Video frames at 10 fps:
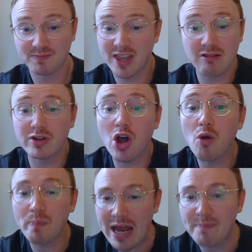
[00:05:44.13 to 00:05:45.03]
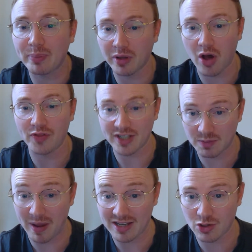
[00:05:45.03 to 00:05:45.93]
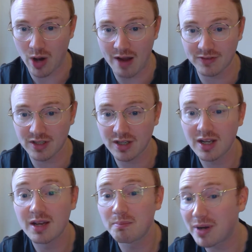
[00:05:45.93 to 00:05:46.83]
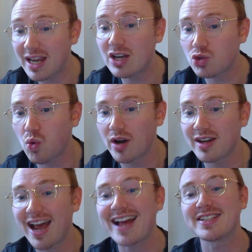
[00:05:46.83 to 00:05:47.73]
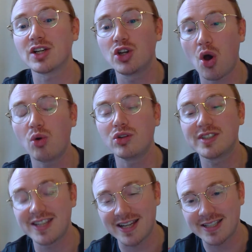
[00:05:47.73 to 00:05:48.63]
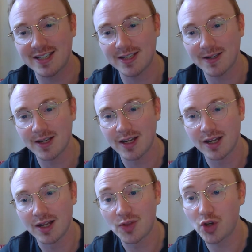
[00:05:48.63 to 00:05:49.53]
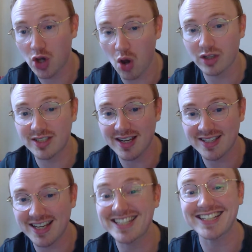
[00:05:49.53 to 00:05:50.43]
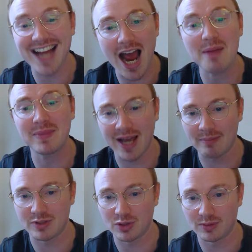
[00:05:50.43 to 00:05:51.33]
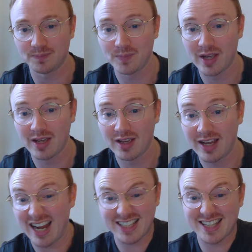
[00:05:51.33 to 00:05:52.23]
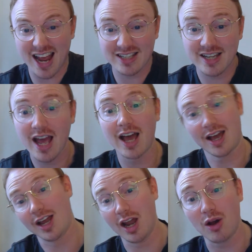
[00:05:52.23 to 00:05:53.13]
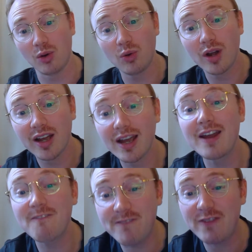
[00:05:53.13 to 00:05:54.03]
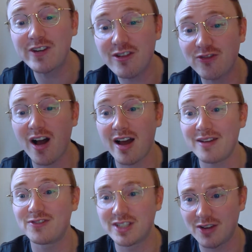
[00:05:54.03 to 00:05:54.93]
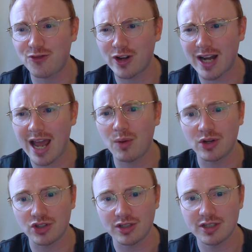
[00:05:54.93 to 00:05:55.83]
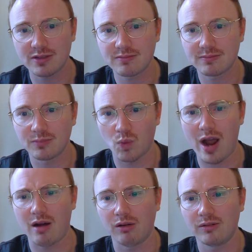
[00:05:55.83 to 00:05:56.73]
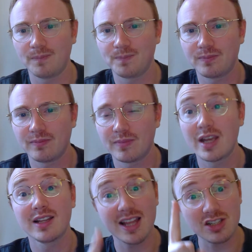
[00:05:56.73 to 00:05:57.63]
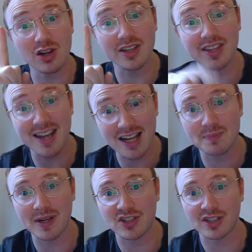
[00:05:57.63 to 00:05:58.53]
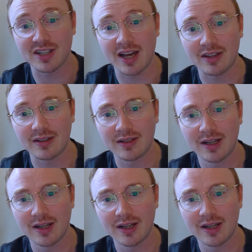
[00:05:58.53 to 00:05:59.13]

There are no people on the spacecraft, but each one has a gold disc. The gold disc is a time capsule. It says hello in 55 different languages. Wow. Let's look at the next picture together.